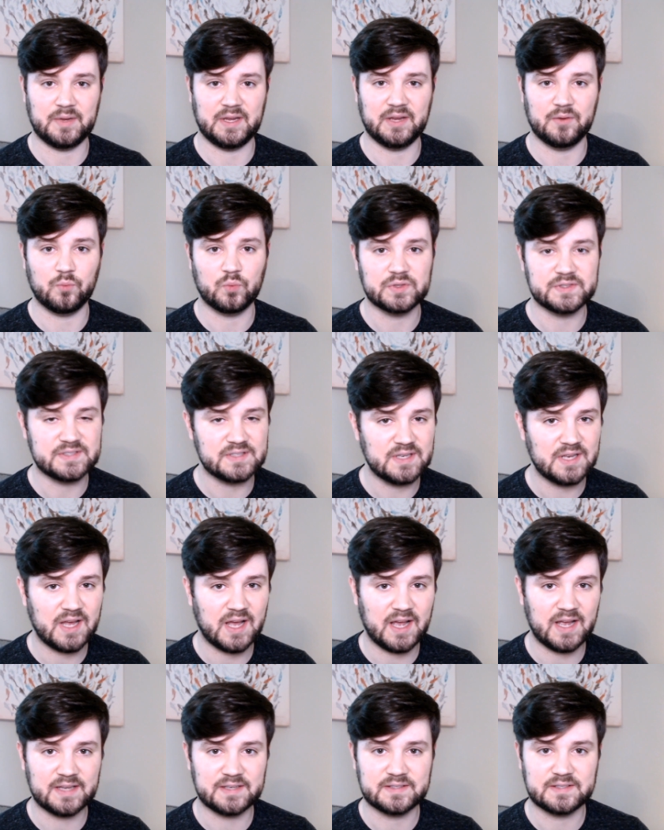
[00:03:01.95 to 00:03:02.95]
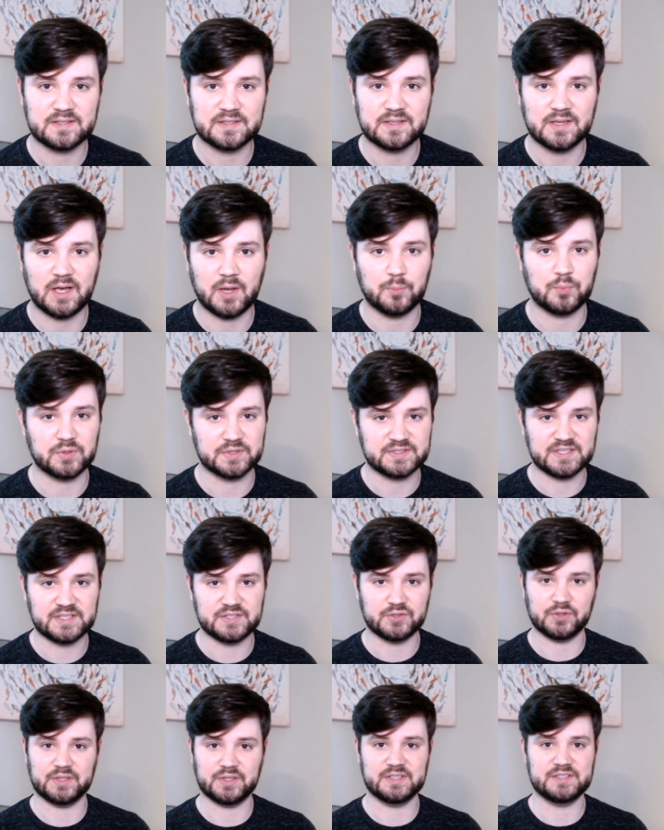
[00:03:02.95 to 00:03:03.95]
it was not a
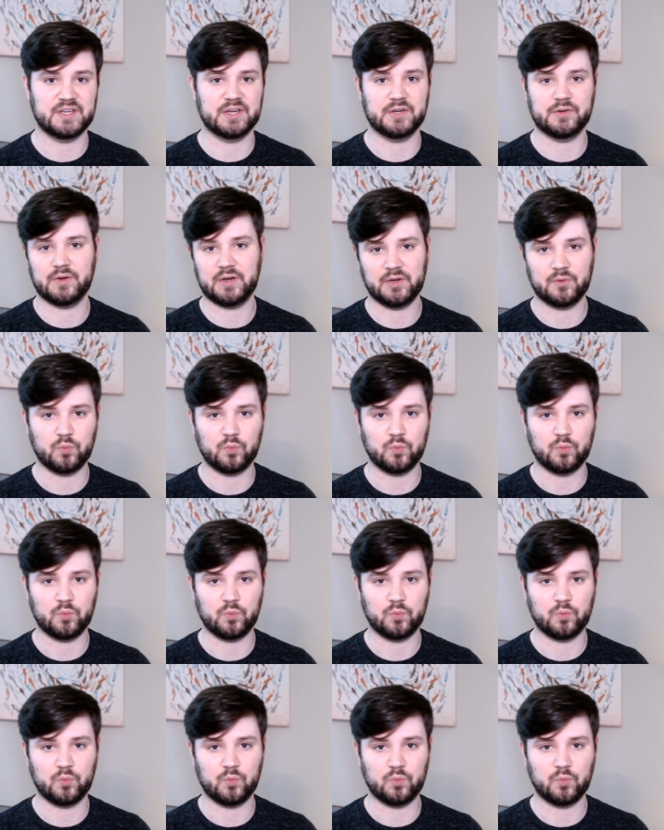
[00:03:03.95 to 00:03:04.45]
procedurally generated